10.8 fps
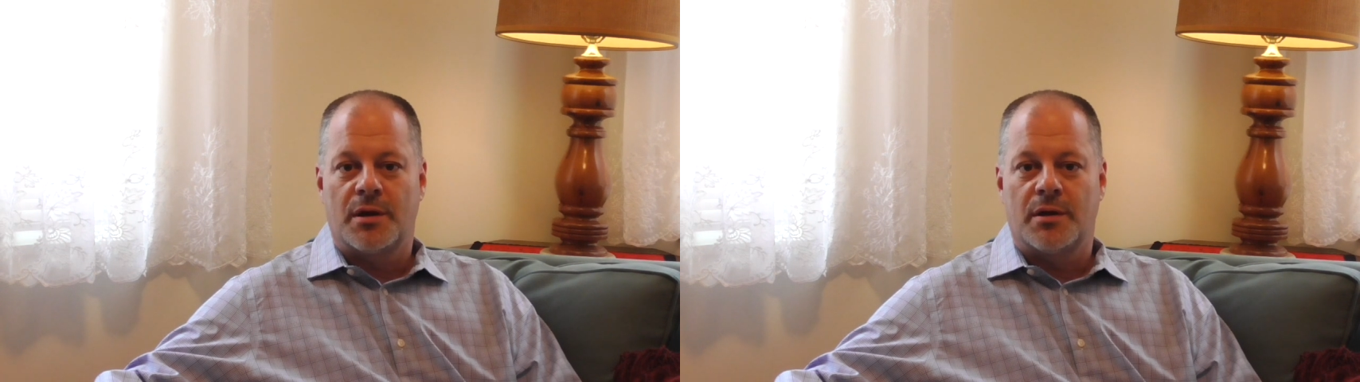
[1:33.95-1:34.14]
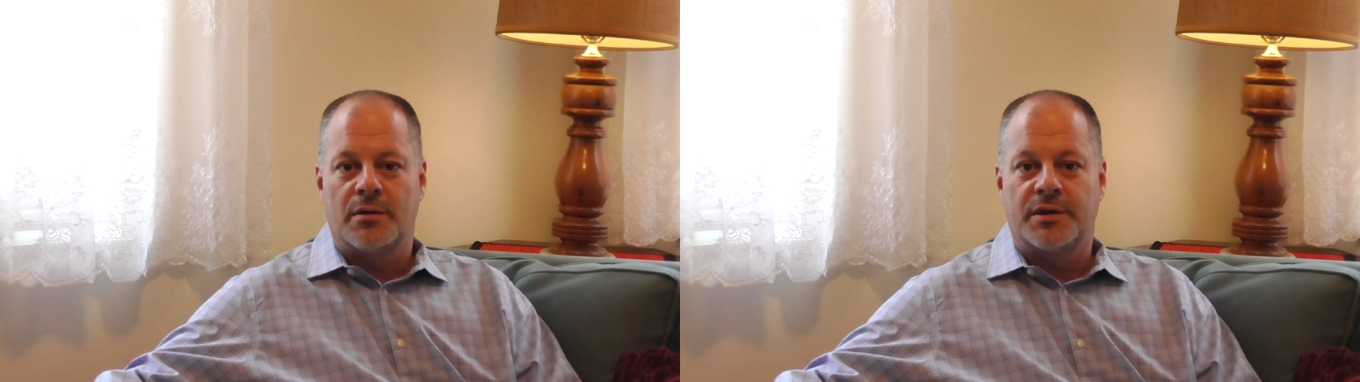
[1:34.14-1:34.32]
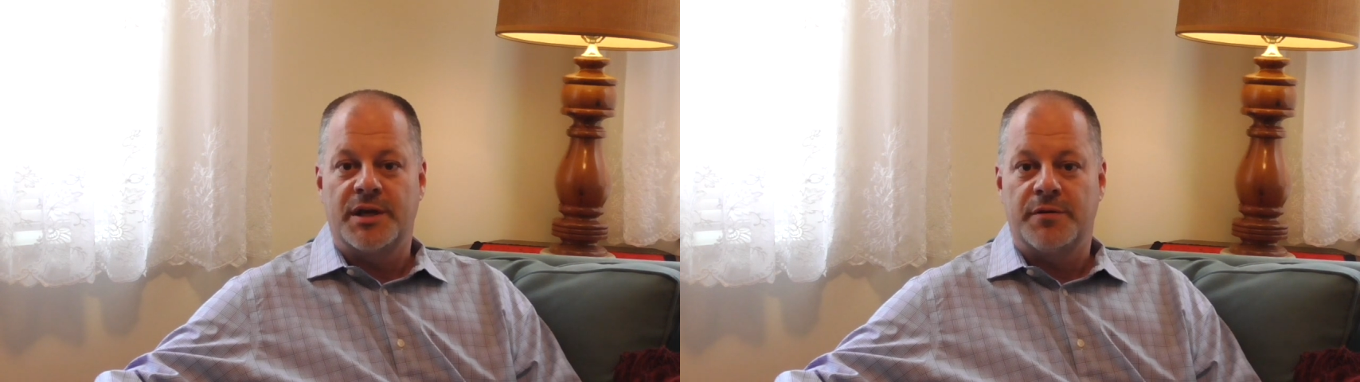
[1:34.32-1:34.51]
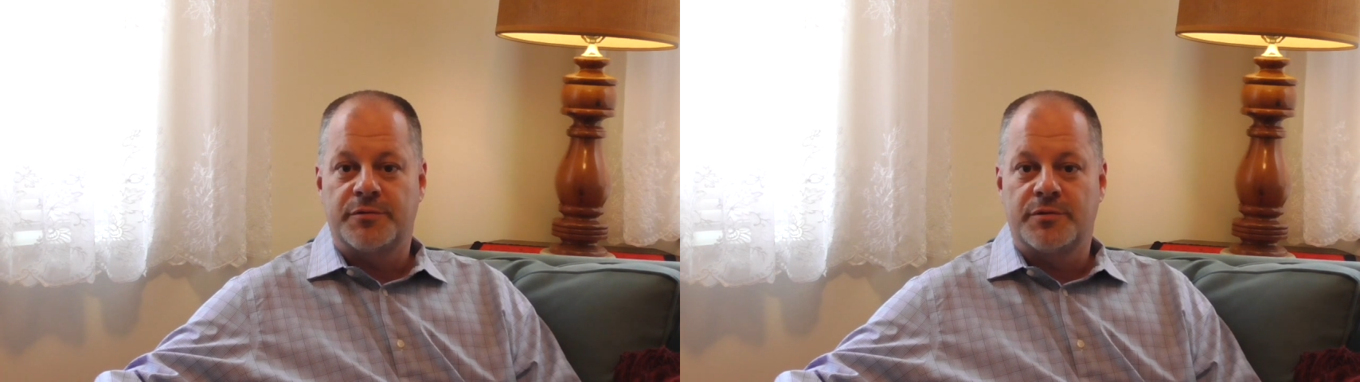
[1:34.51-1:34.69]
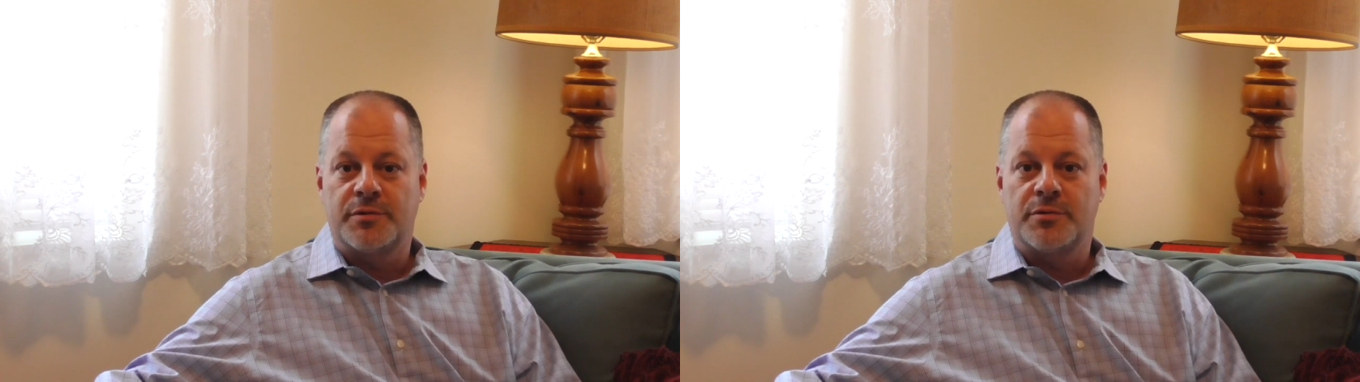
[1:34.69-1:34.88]
uh,
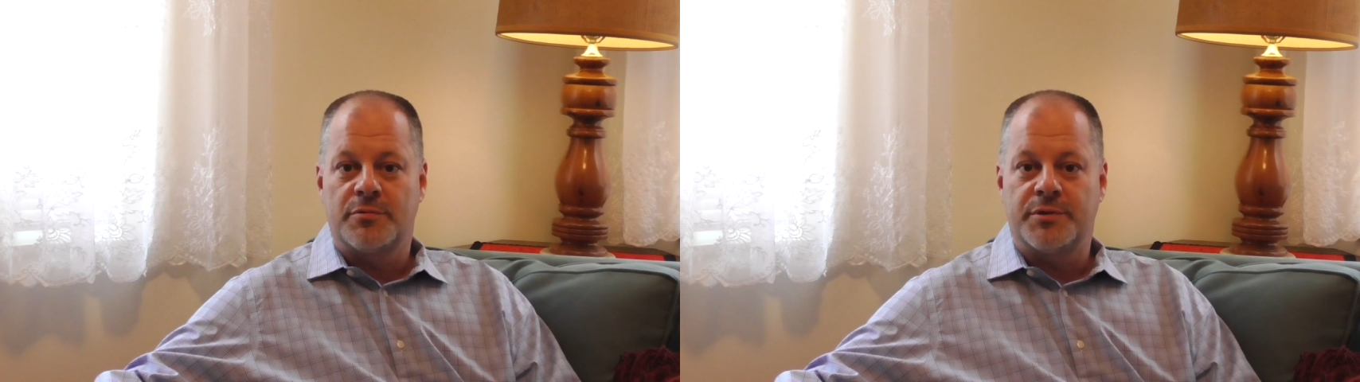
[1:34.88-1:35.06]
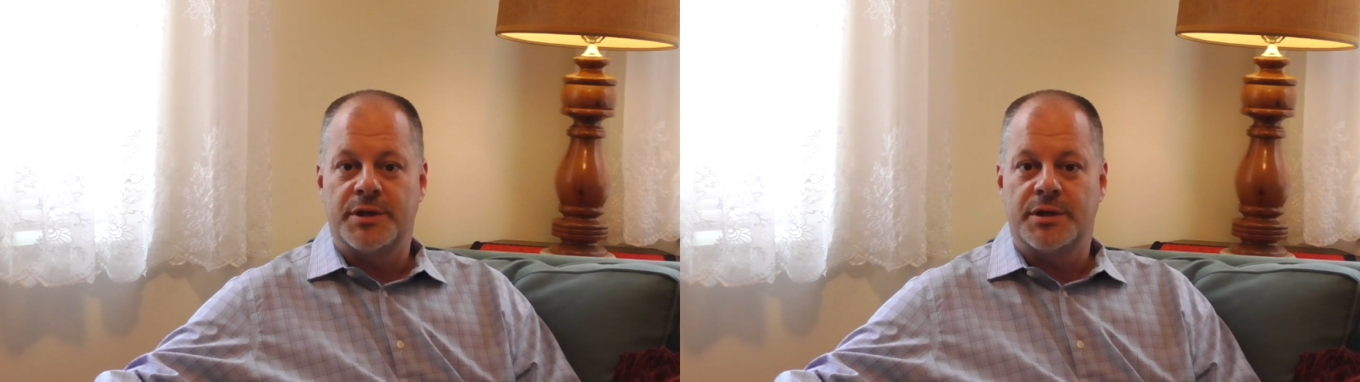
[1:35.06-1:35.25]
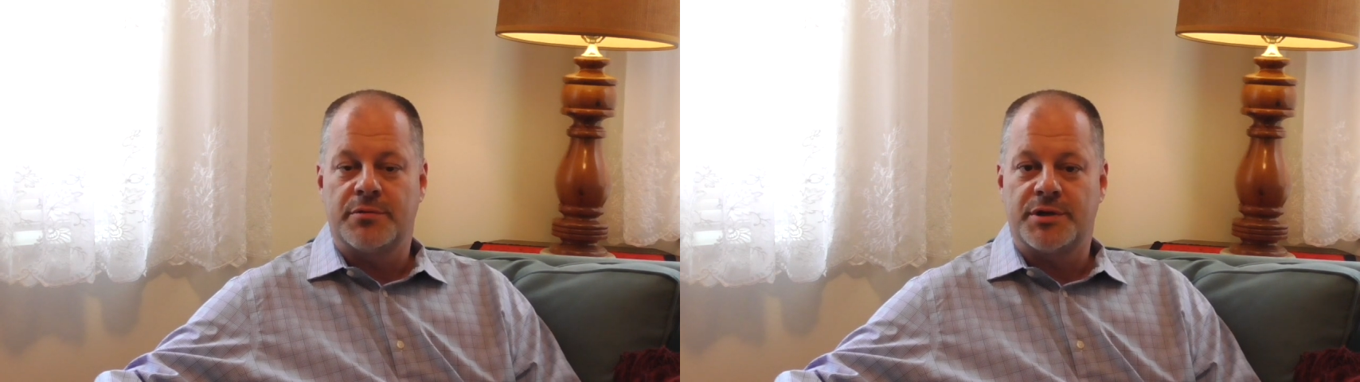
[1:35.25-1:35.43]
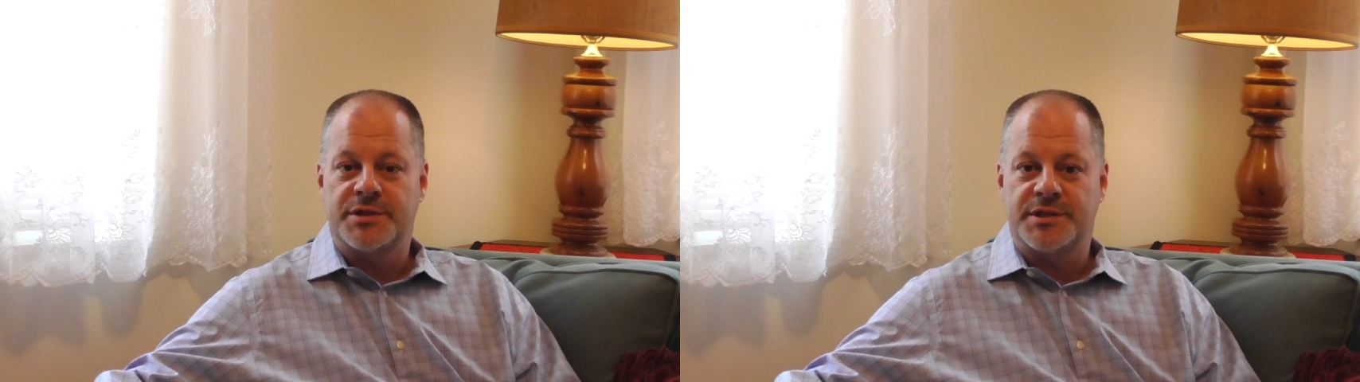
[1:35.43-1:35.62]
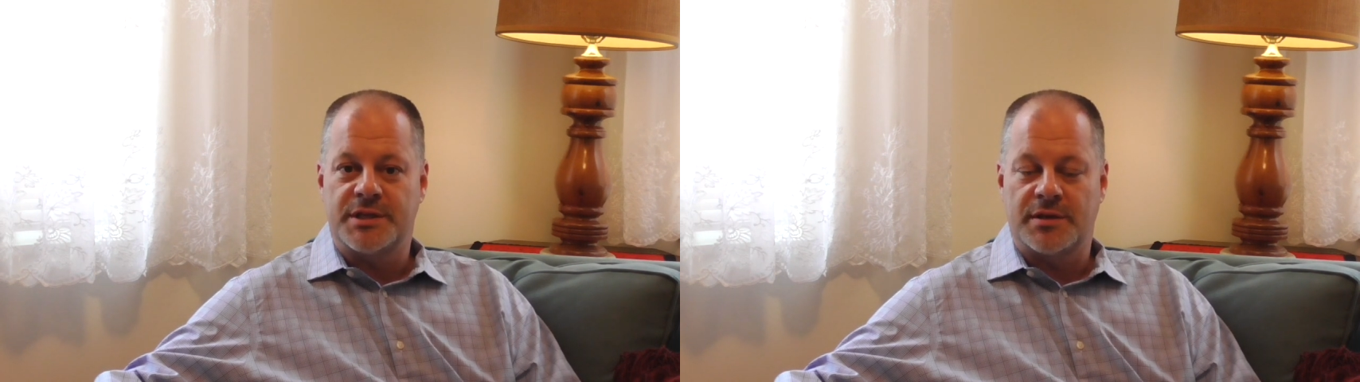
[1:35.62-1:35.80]
gift we
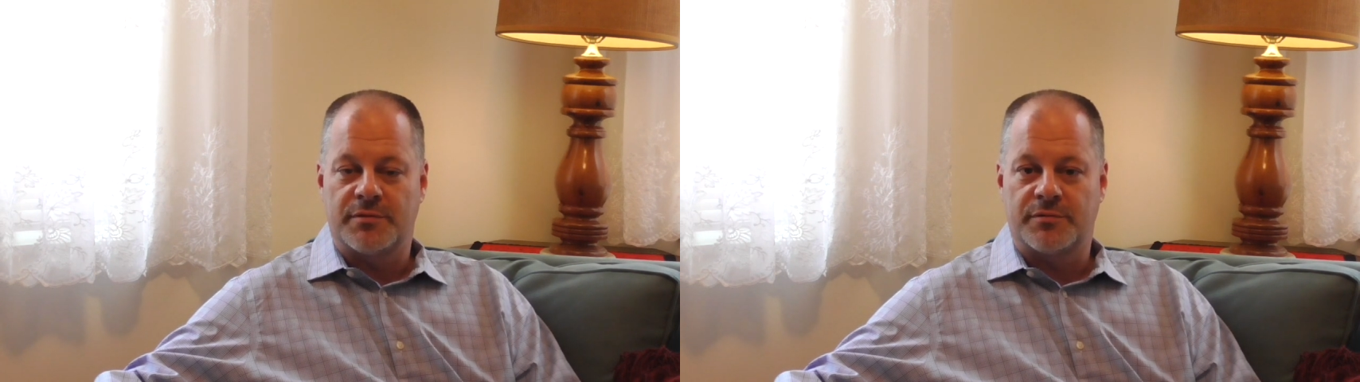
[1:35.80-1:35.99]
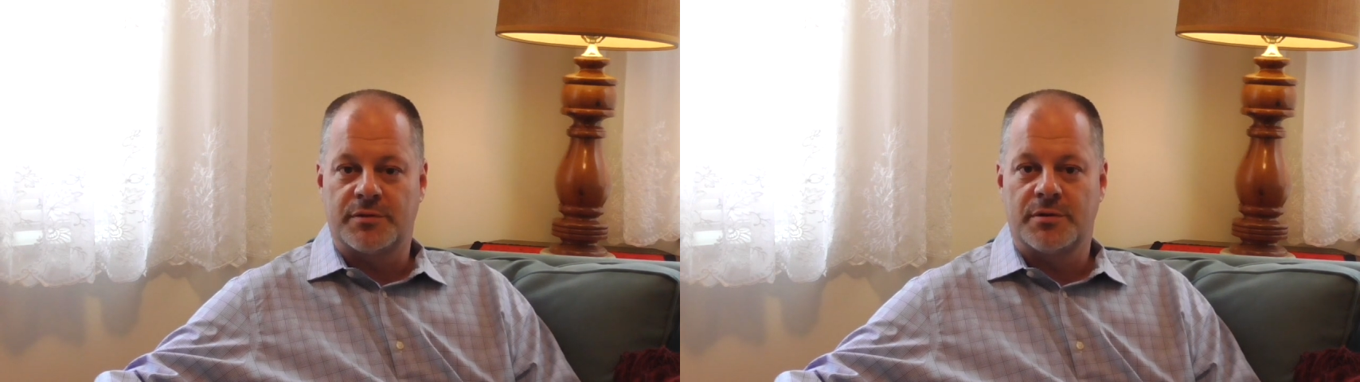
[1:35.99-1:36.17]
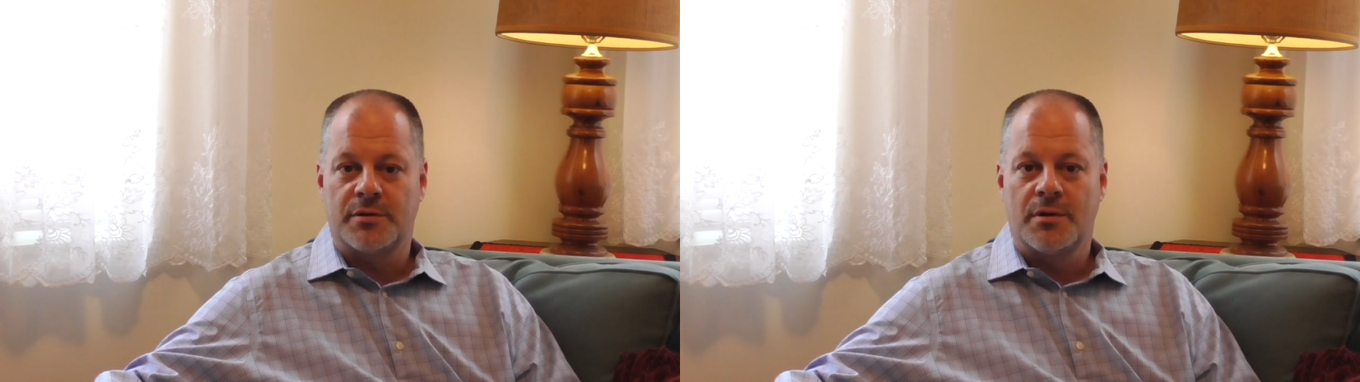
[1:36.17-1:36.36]
received